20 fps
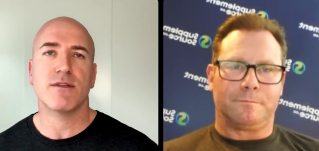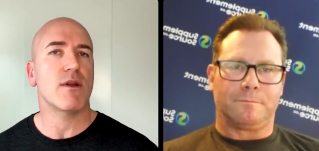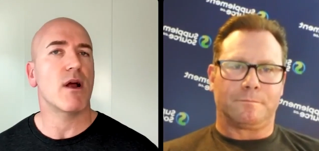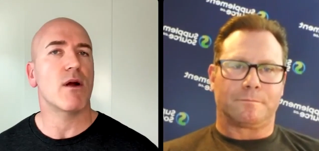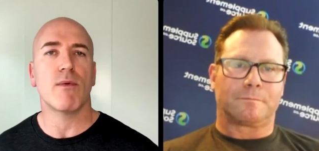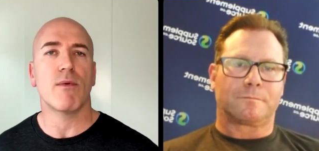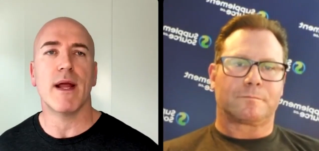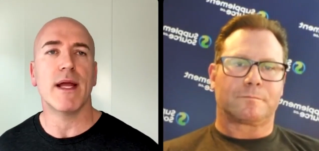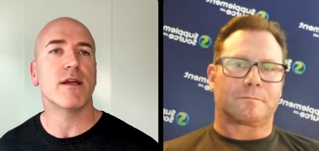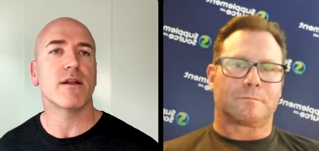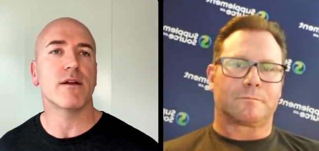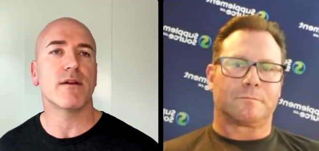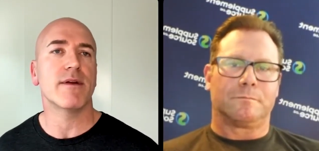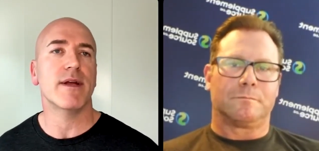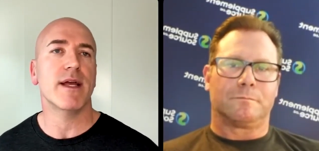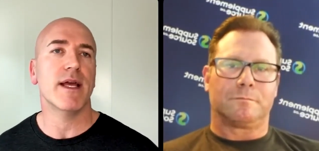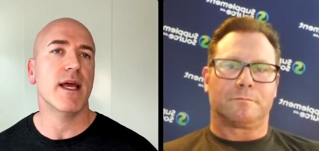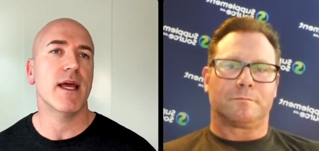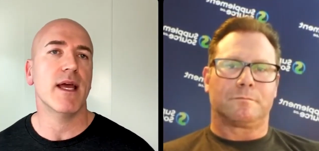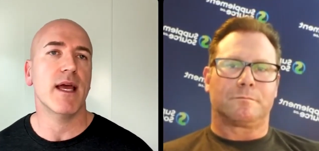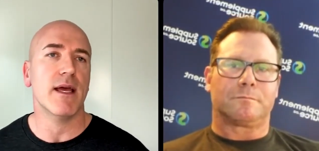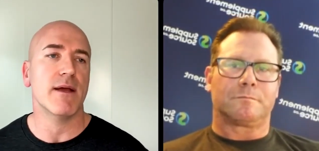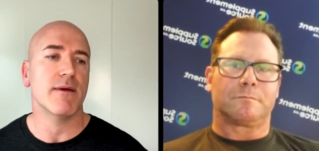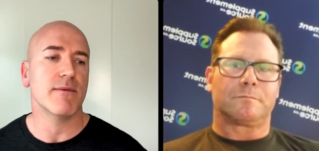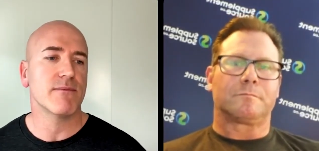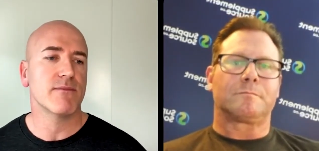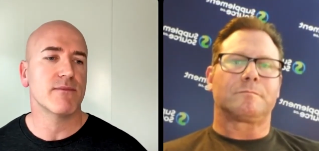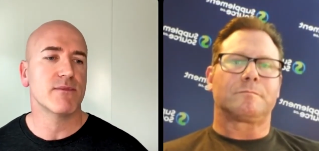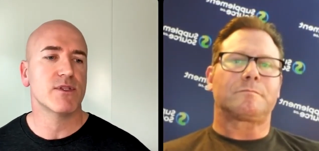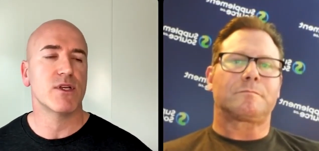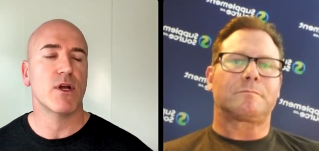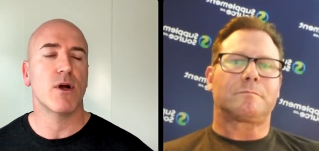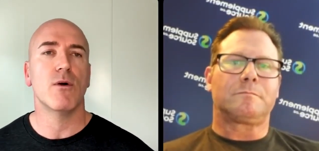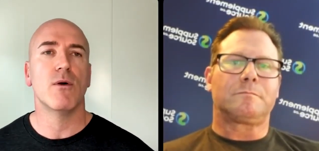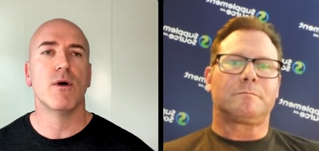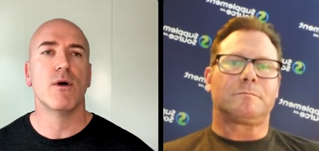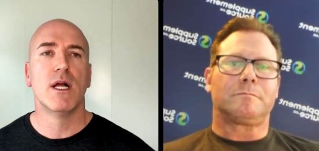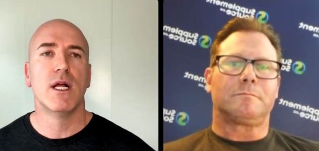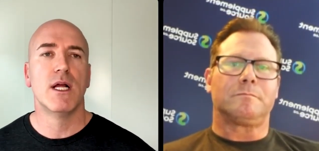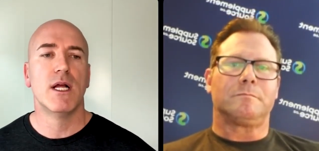Speaker 1: a regular E A A. So
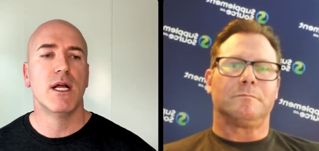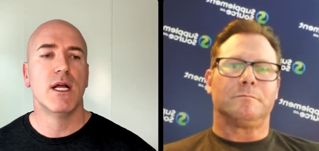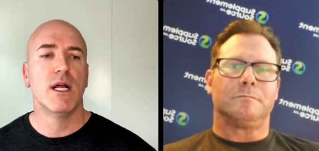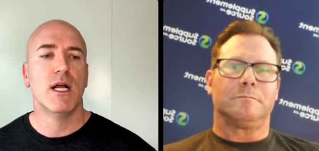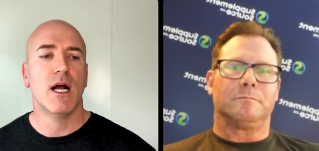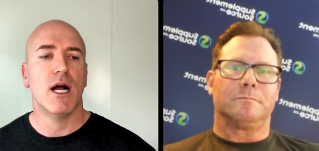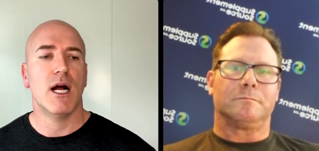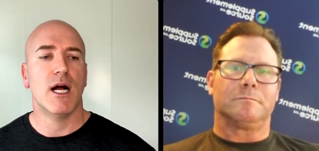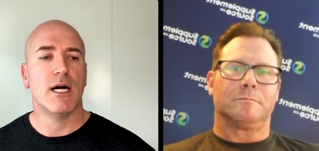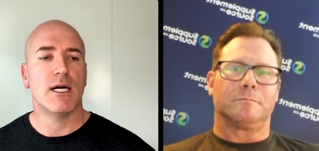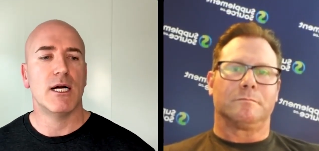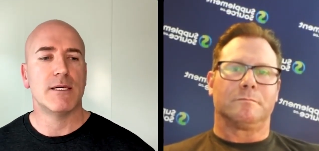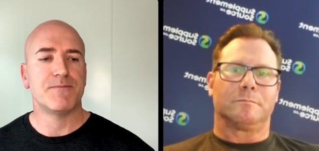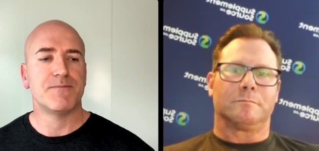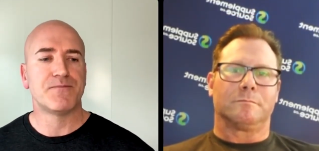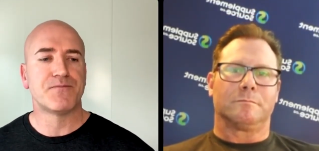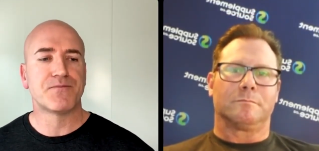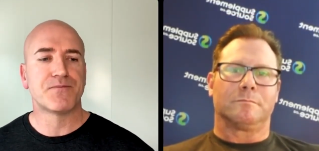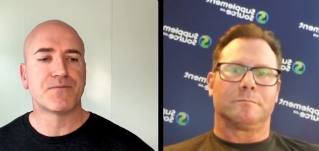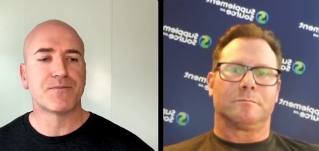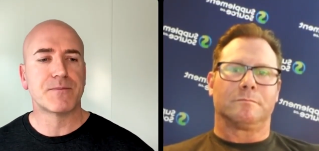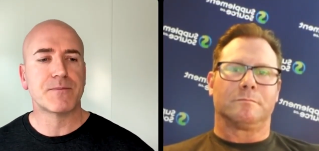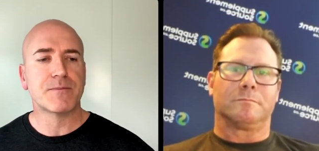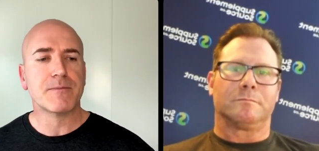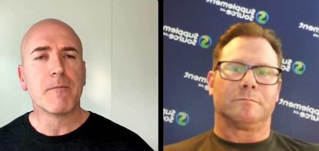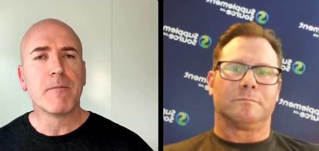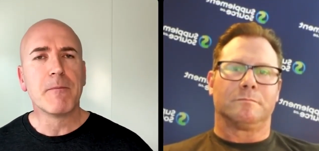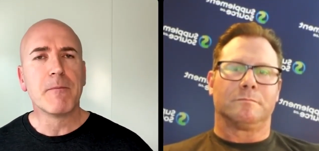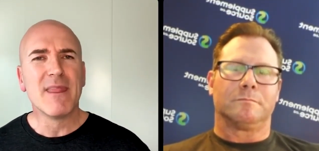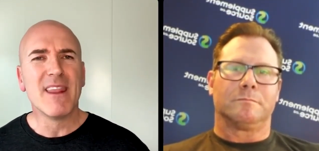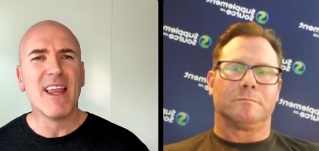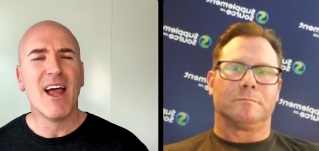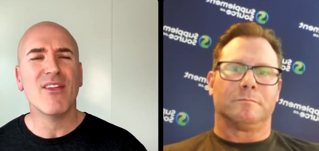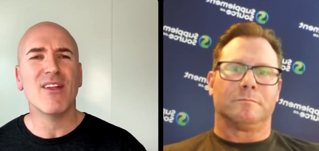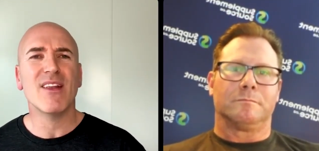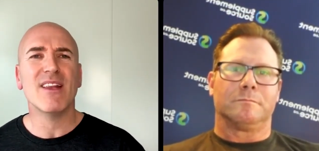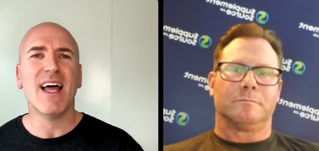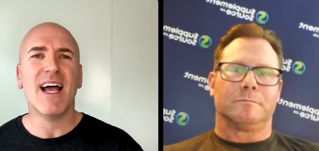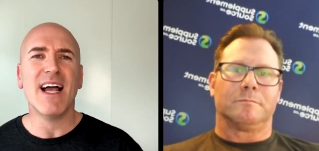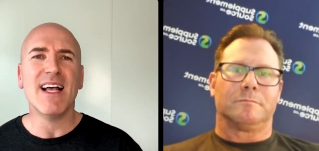um, now
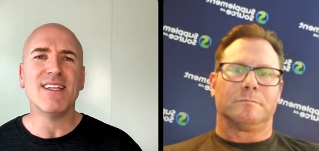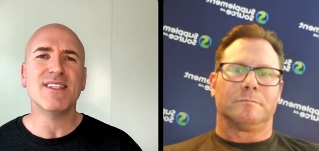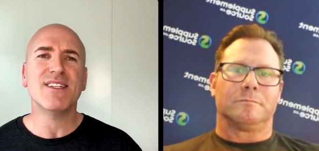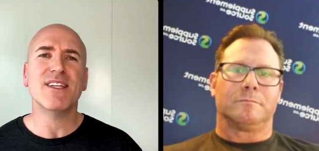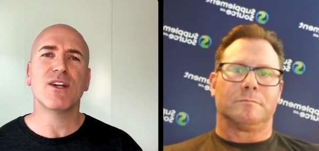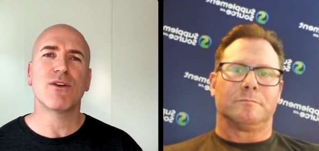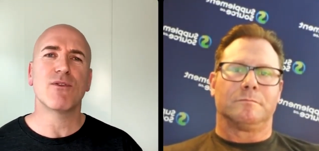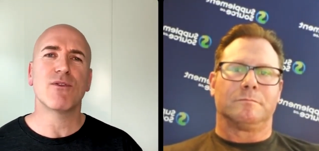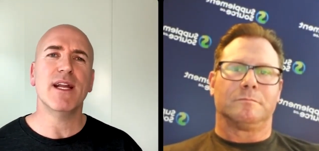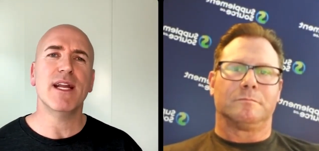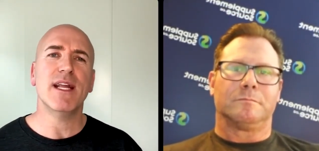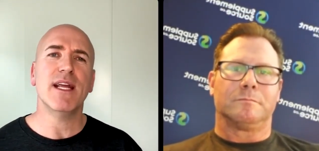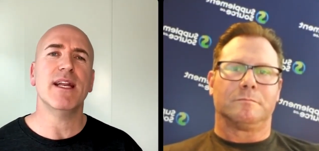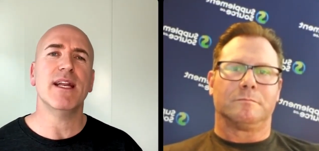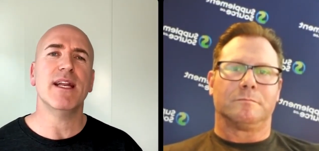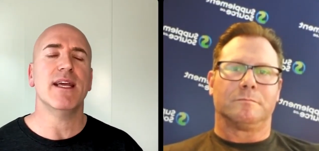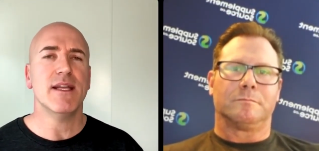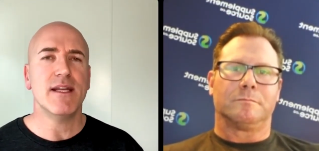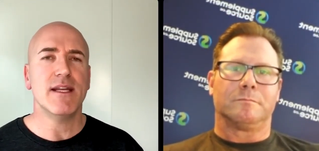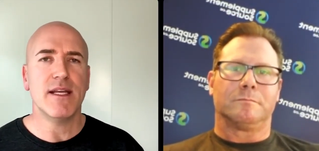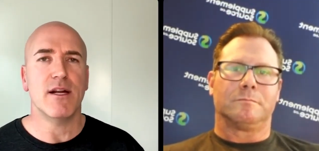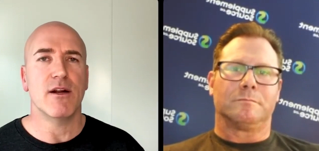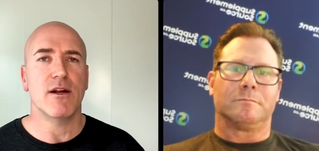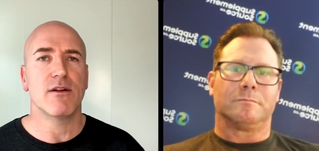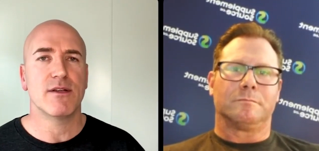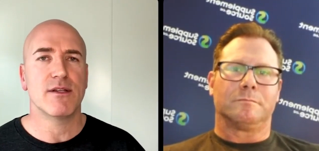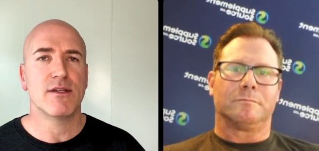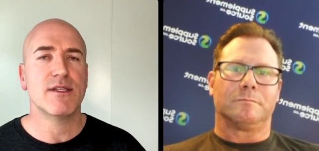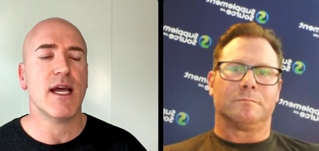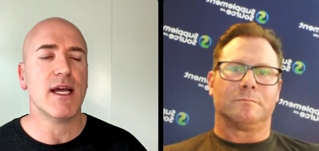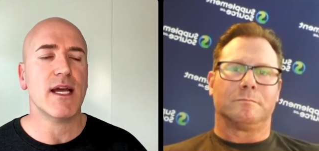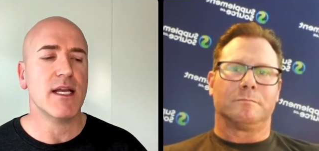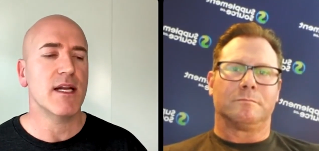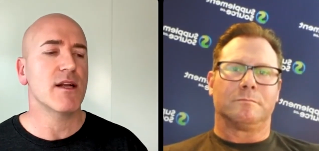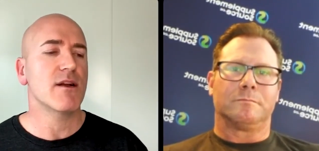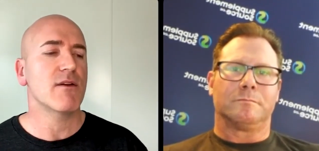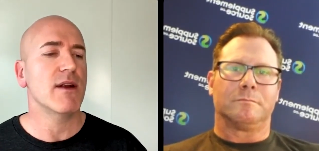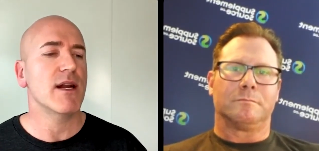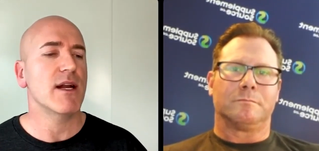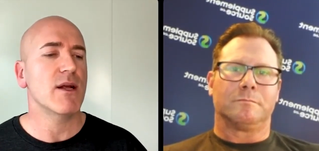the last ingredient in here, the second
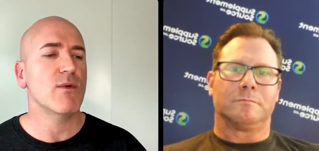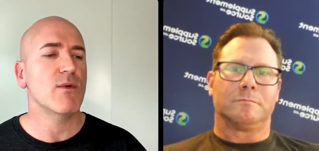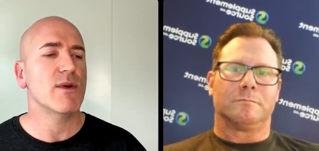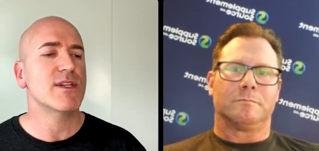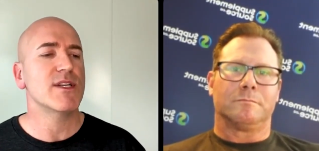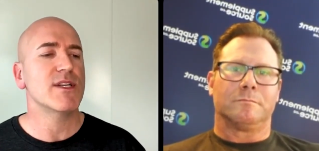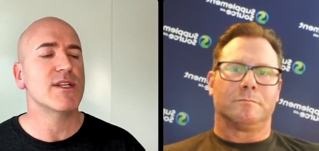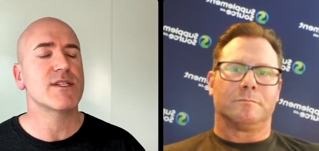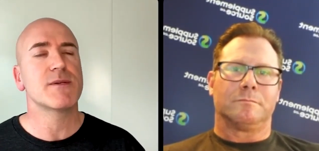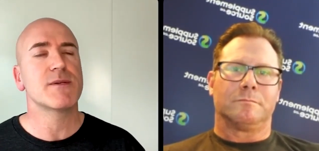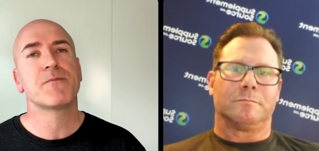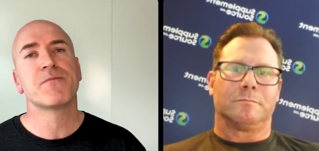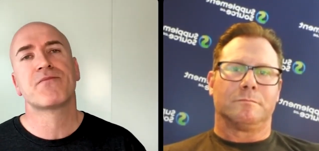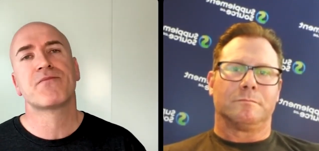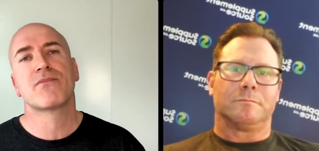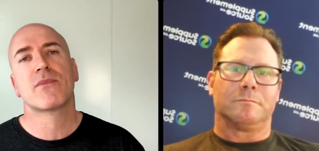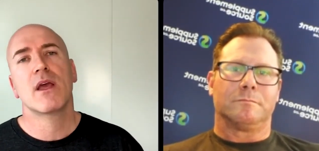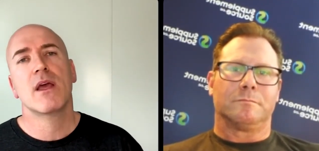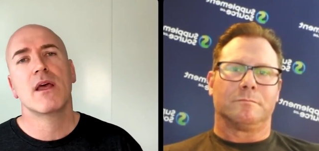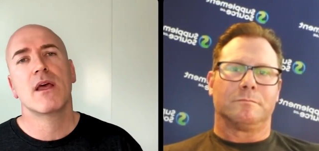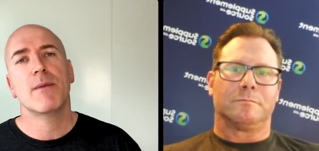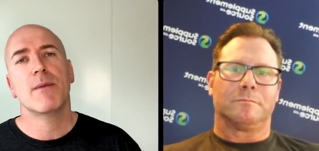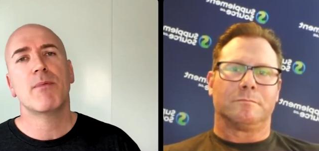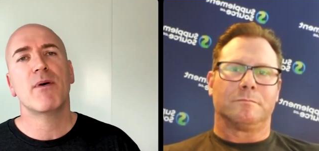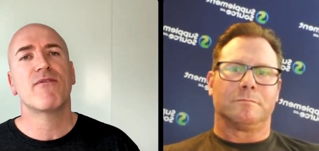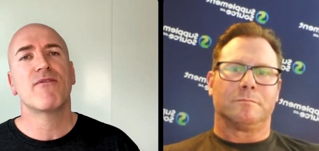ingredient, which is they put